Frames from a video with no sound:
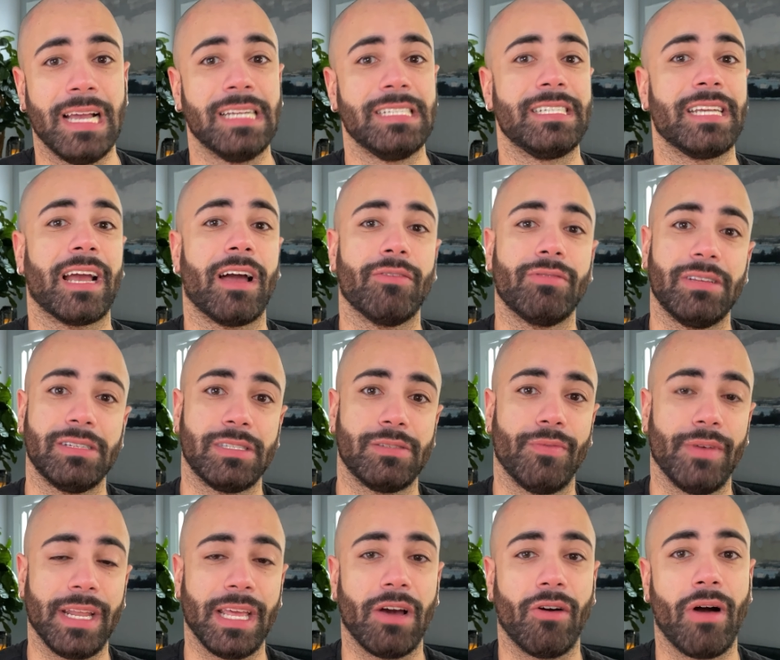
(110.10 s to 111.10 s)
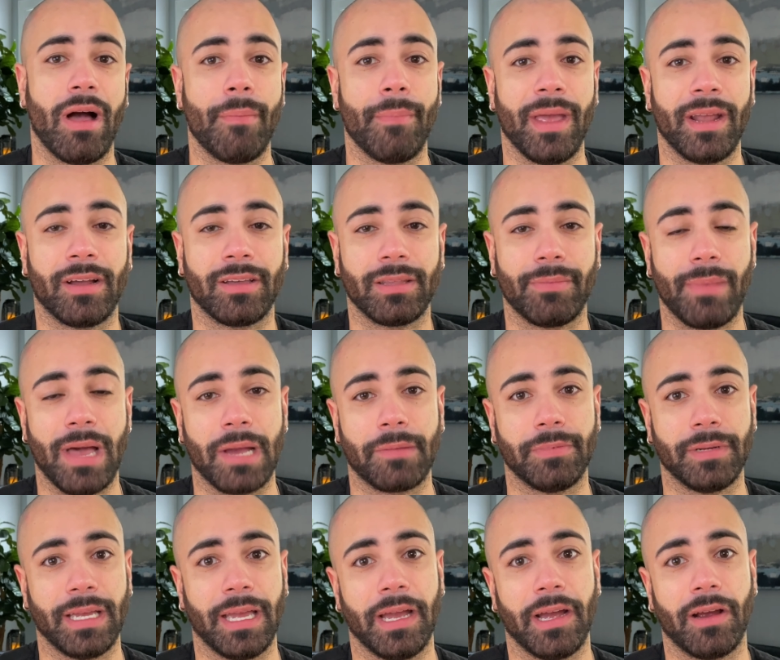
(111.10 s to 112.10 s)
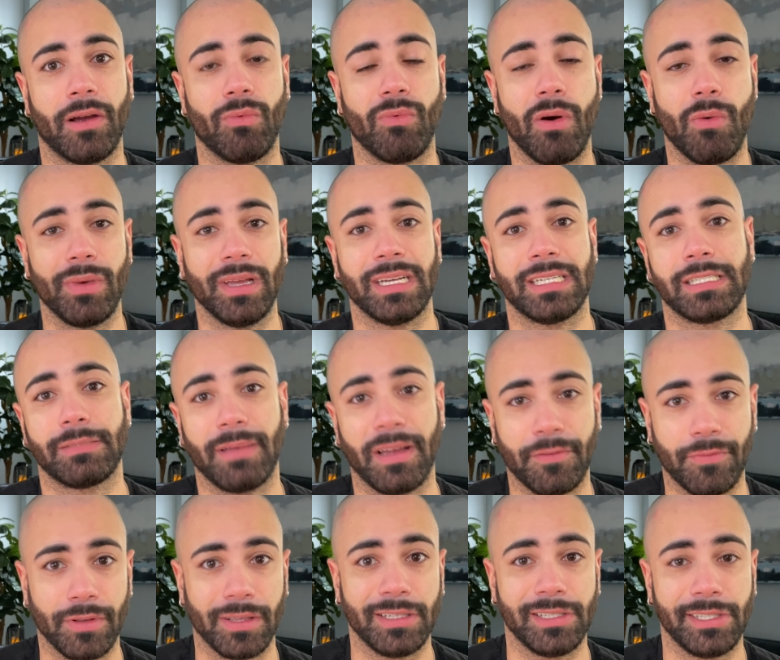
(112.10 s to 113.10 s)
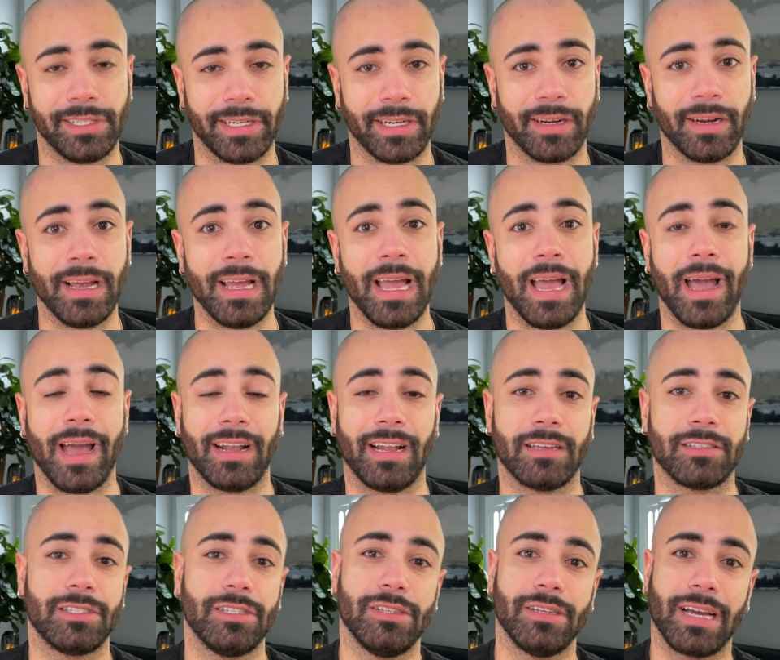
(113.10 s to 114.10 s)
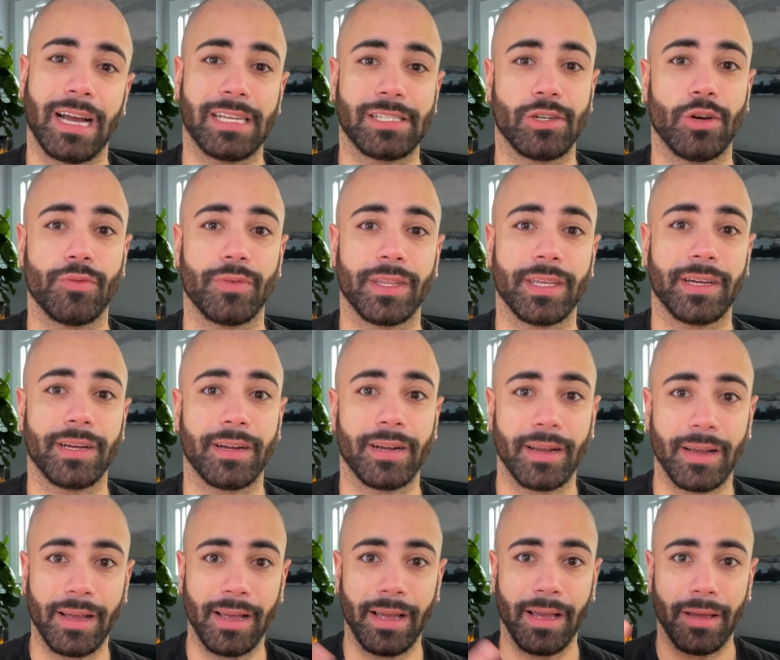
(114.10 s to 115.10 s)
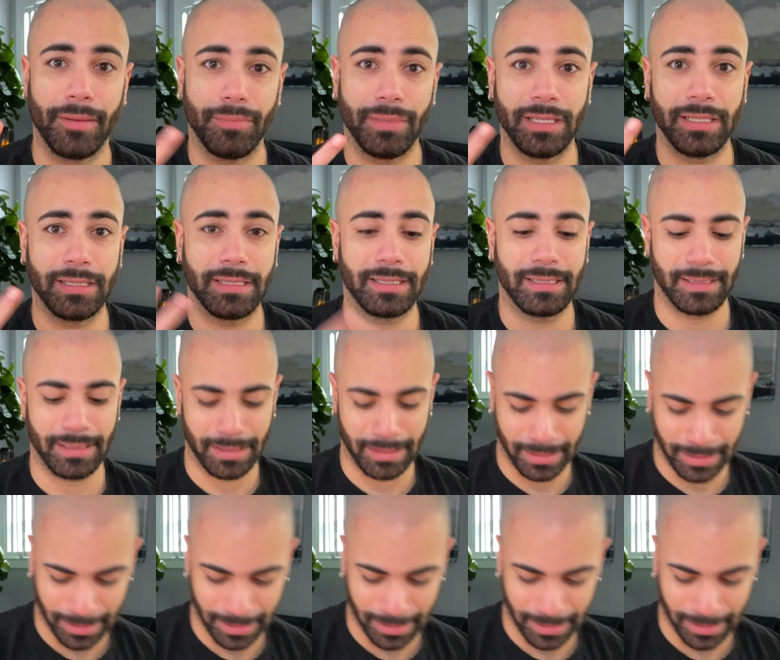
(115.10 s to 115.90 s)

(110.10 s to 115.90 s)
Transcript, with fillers: check out this video I made on the MacBook Air and what we expect for this year. And I'll see you guys over there. Peace.